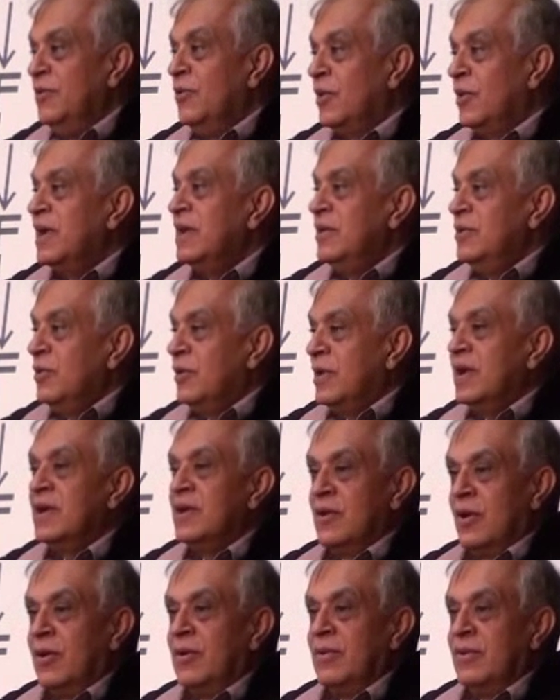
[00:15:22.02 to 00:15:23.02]
You
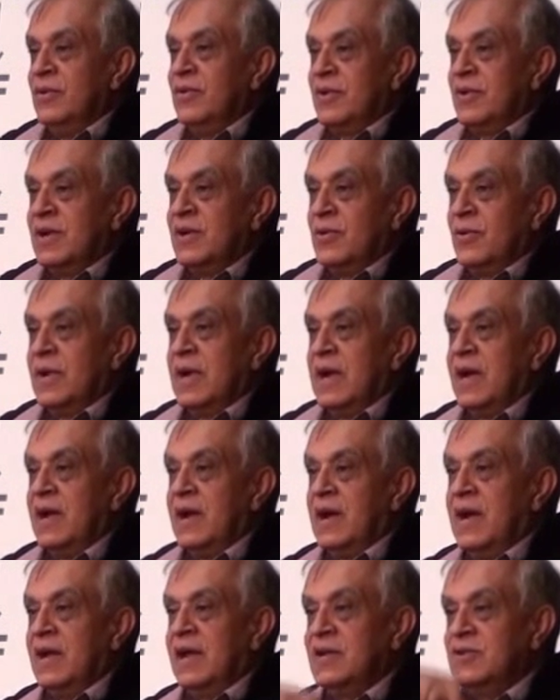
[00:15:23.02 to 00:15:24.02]
can go.
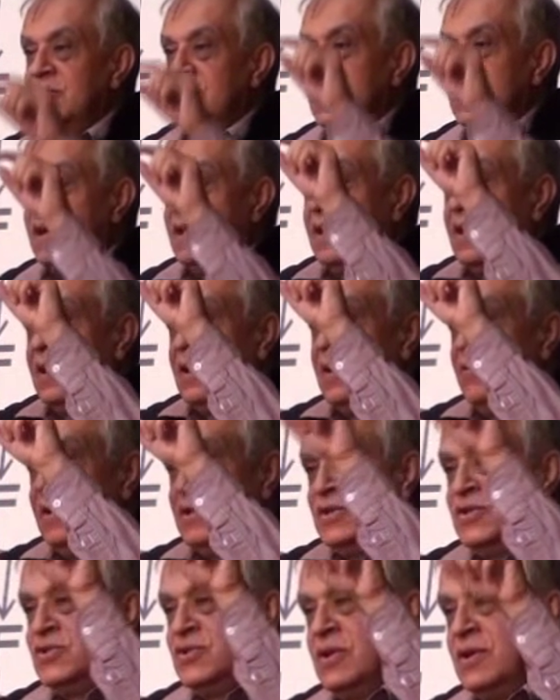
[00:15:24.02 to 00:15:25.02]
I actually
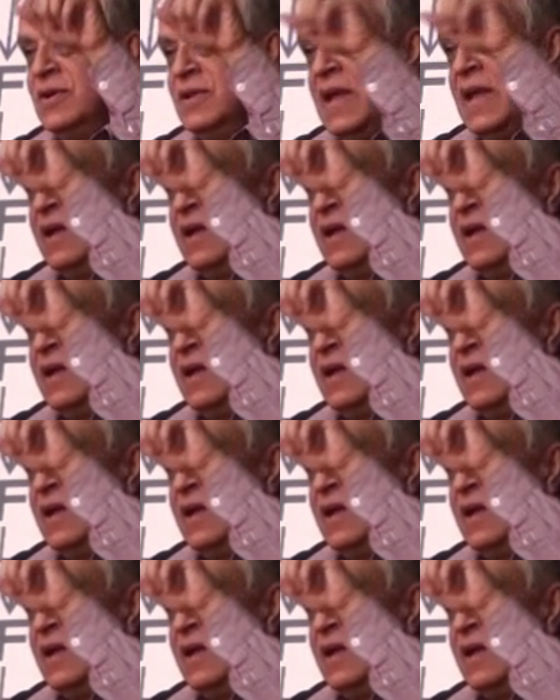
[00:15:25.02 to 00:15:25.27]
registered